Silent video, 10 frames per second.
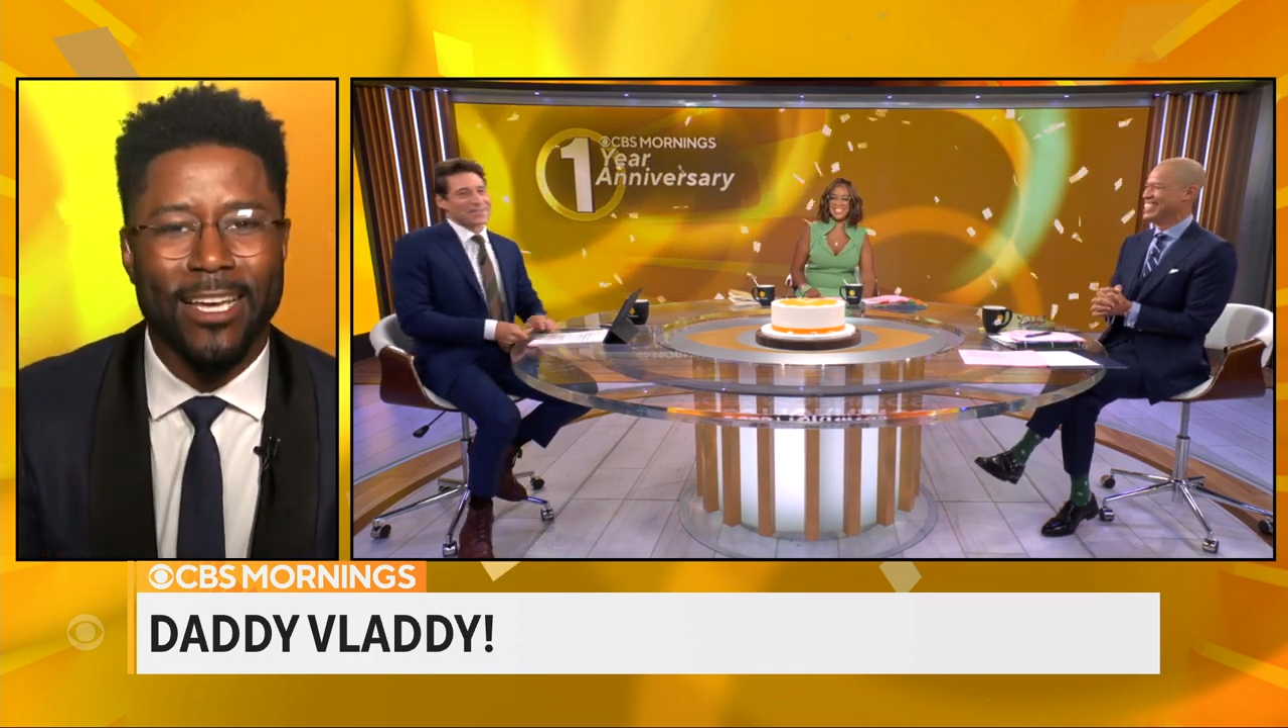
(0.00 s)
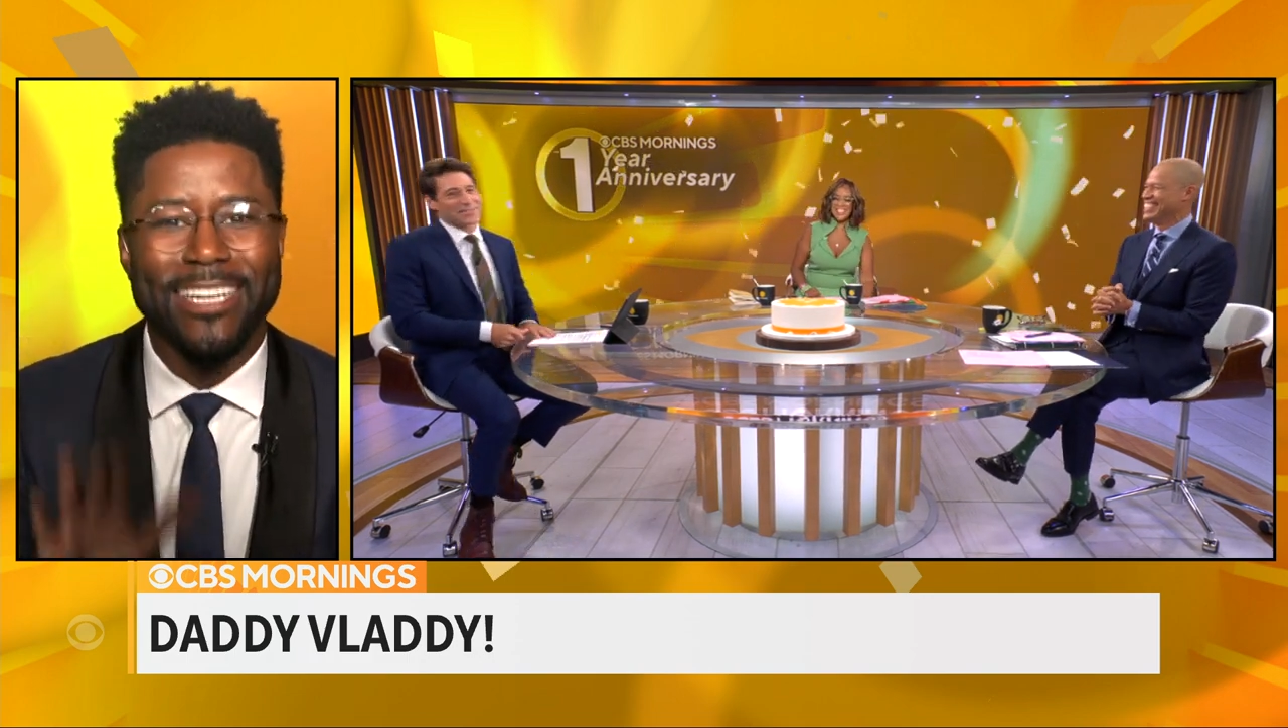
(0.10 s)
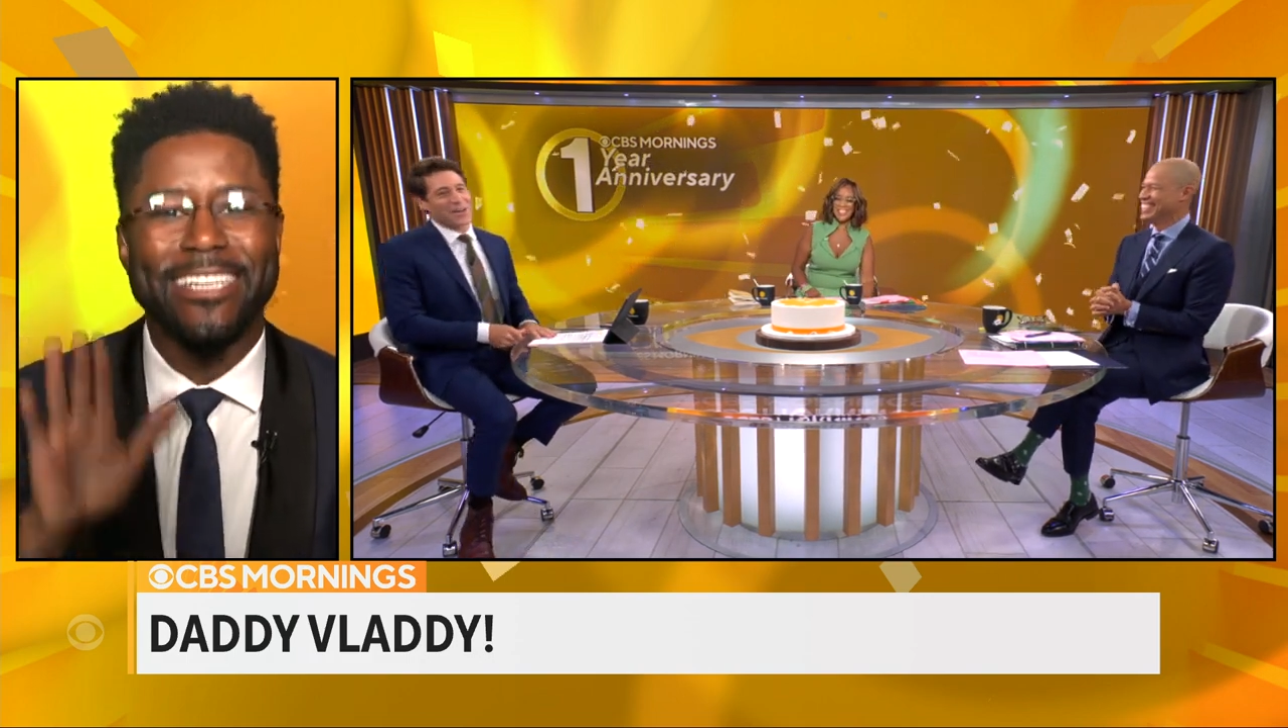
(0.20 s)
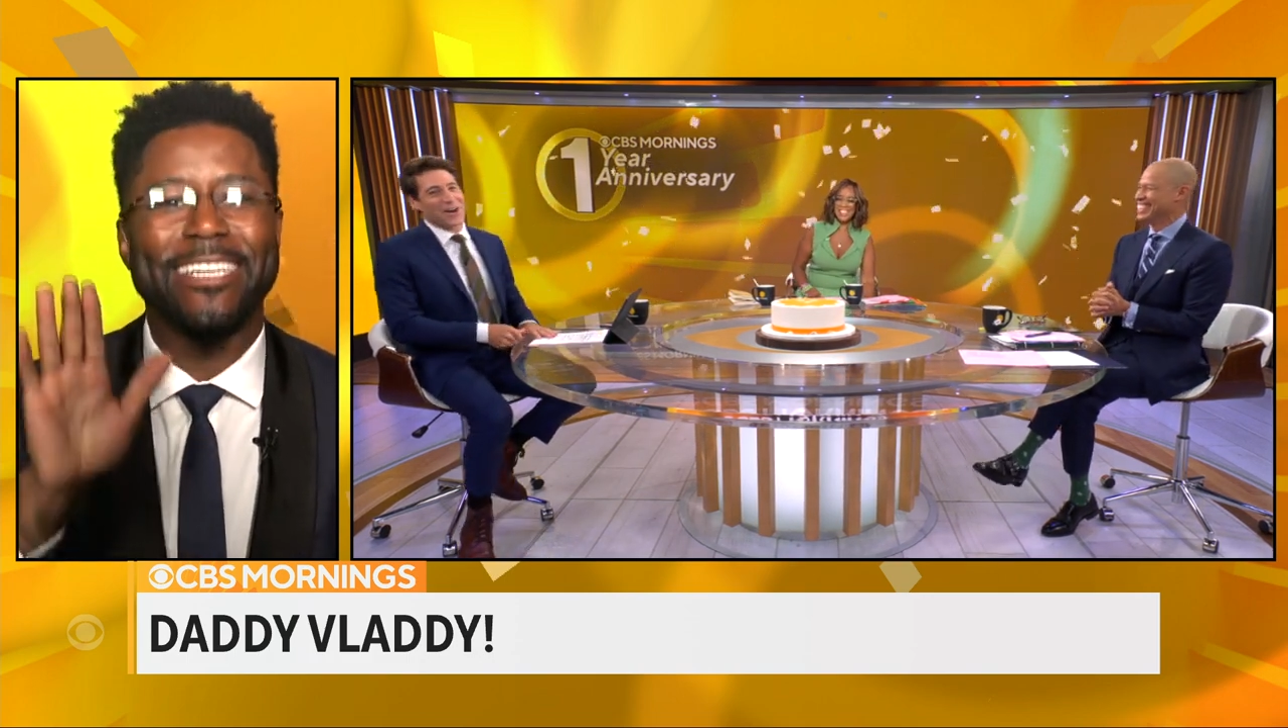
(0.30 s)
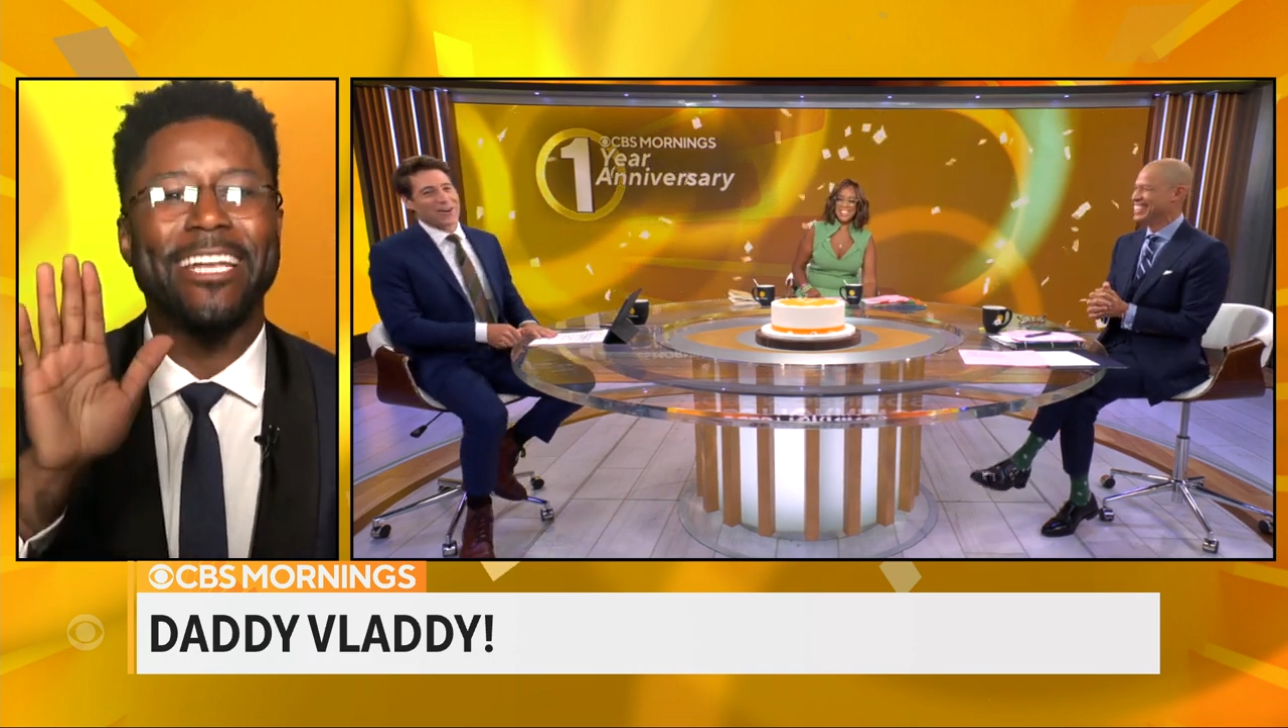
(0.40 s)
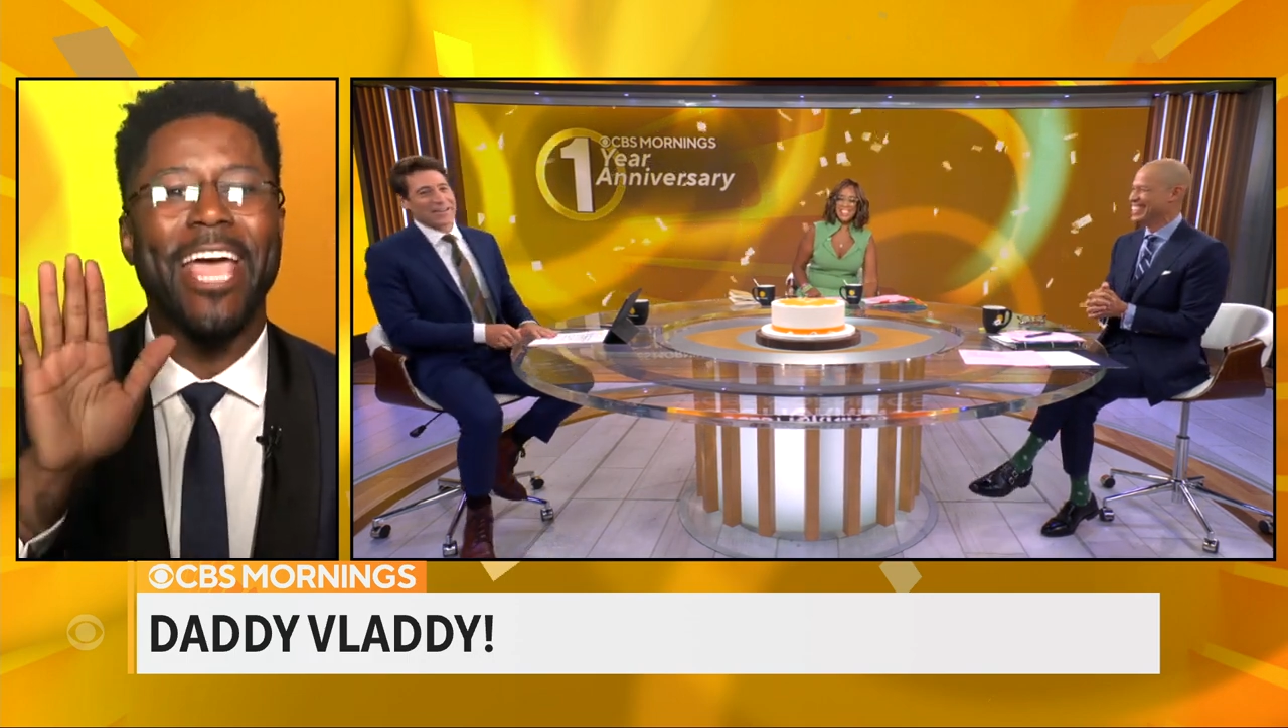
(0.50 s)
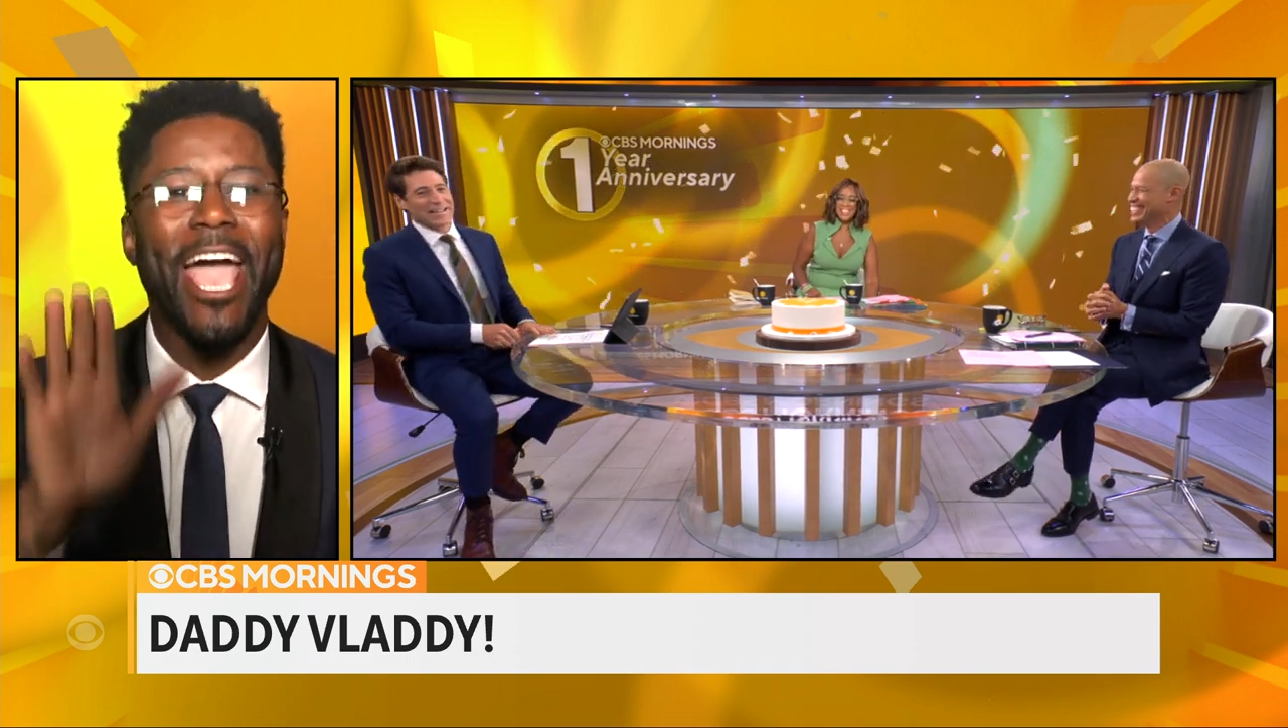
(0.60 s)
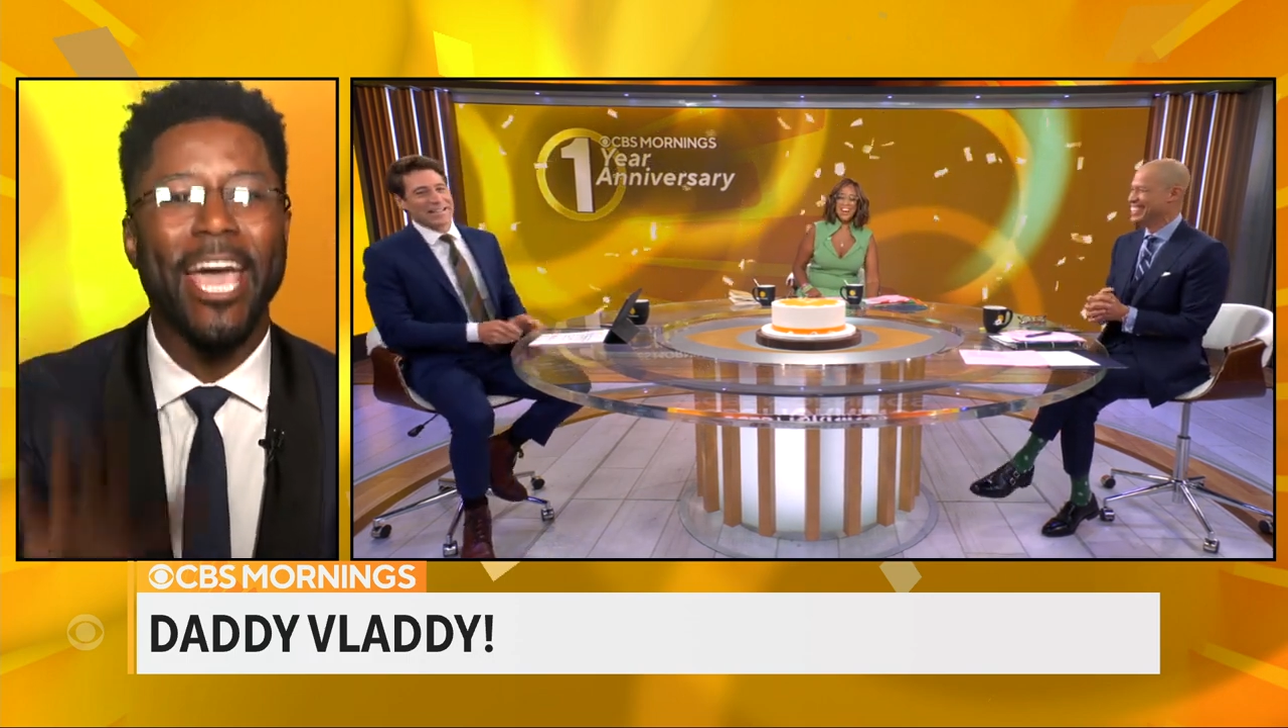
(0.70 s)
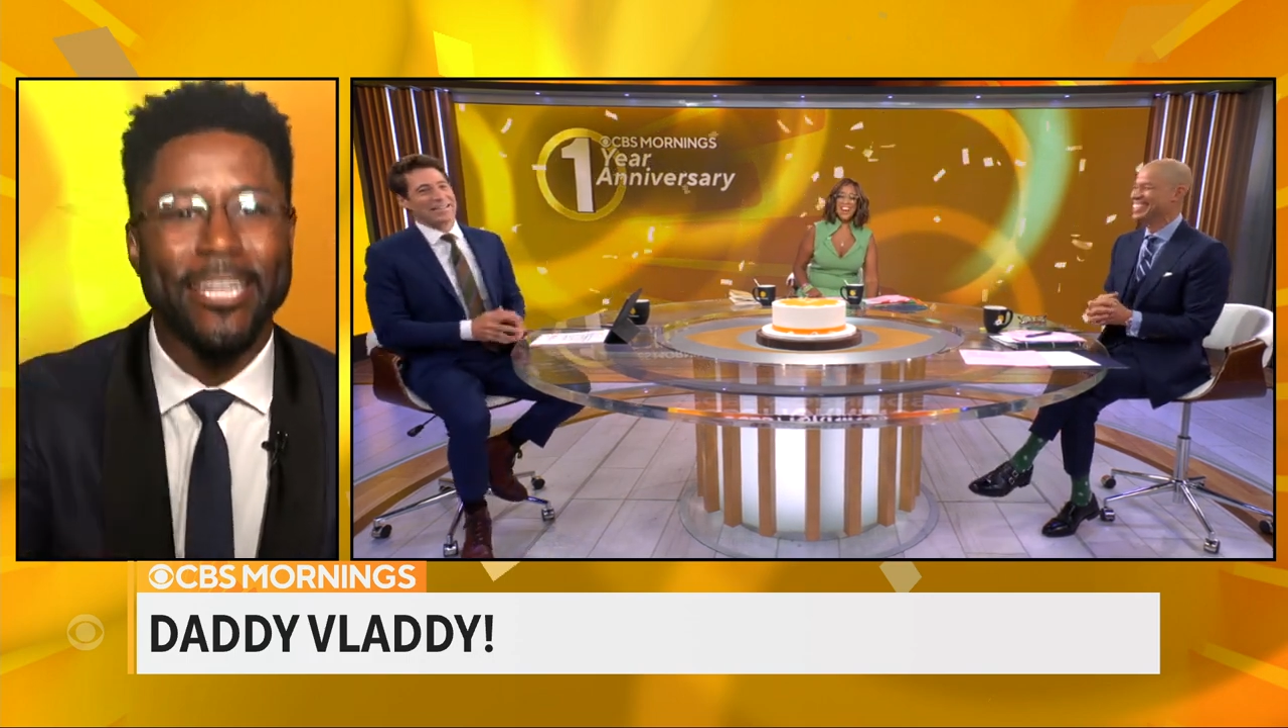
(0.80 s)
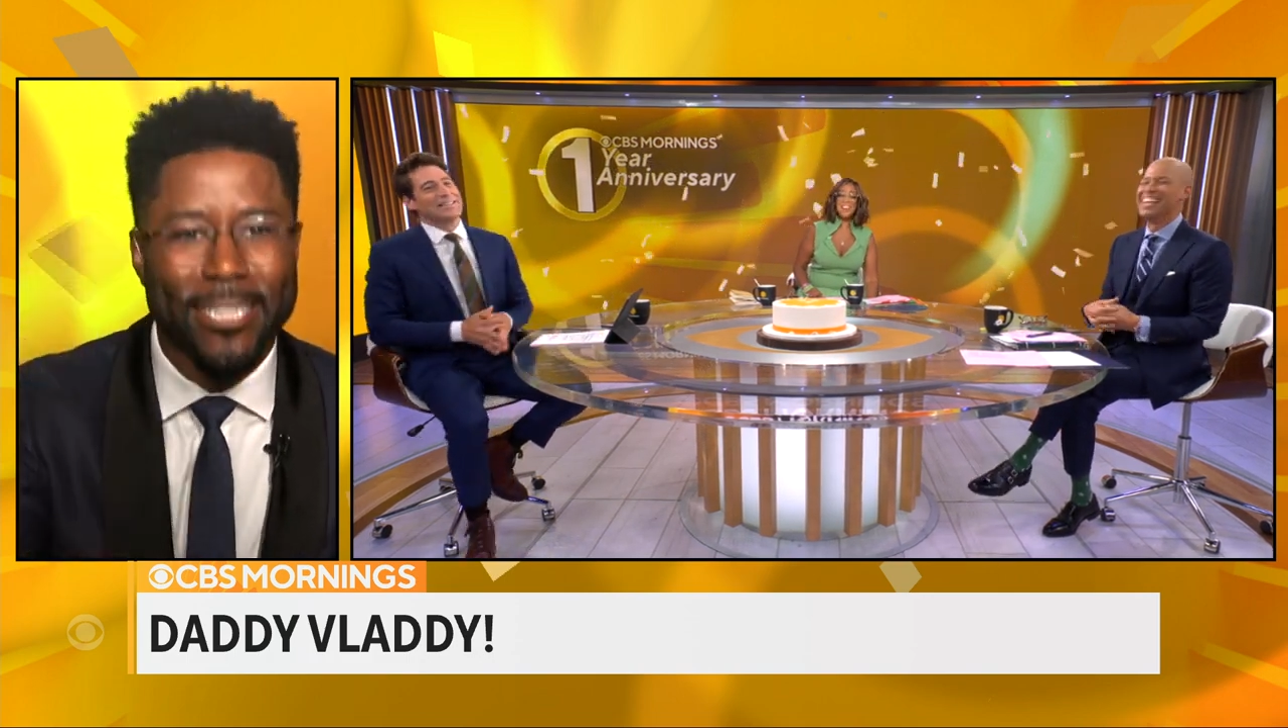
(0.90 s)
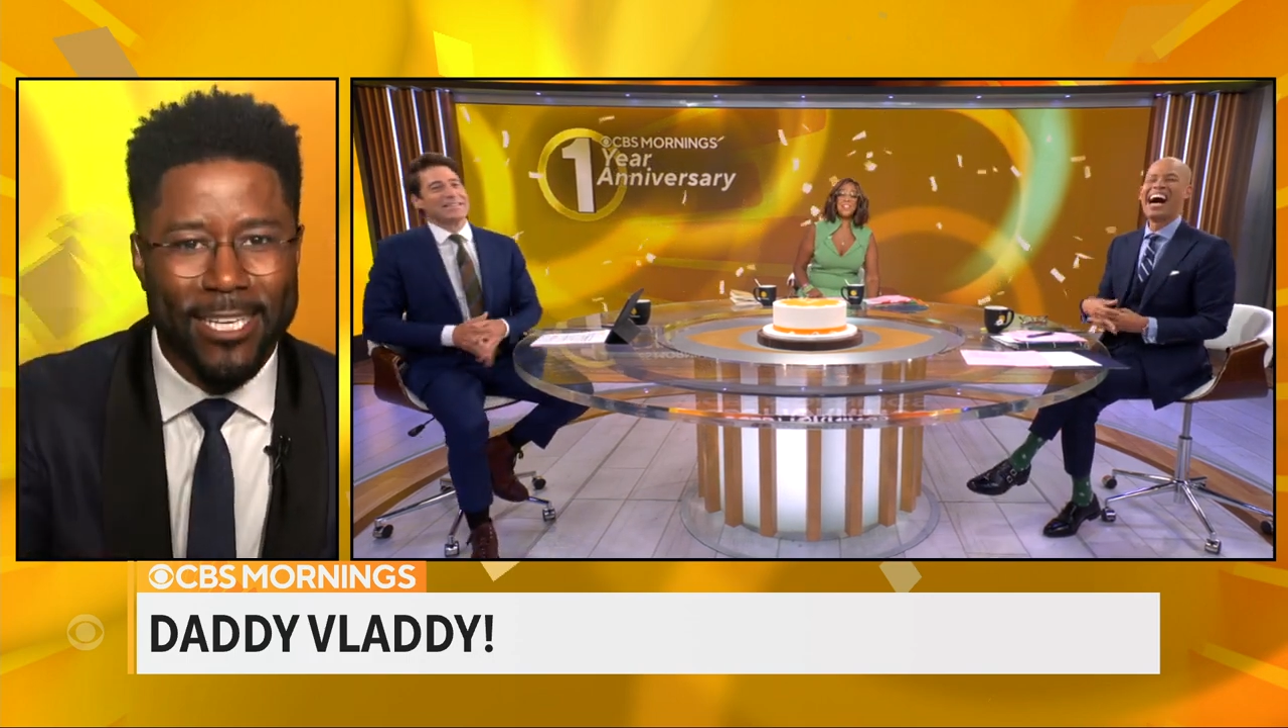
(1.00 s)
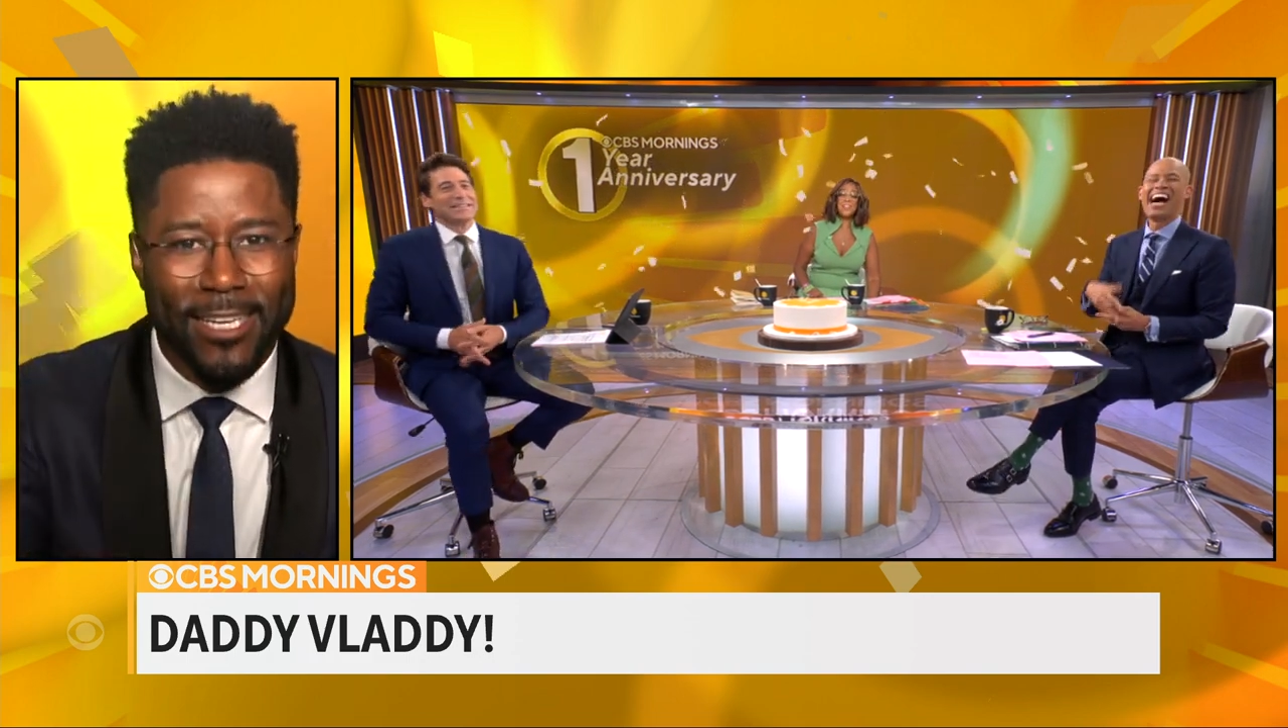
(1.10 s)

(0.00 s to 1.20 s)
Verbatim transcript: Sorry. Natalie.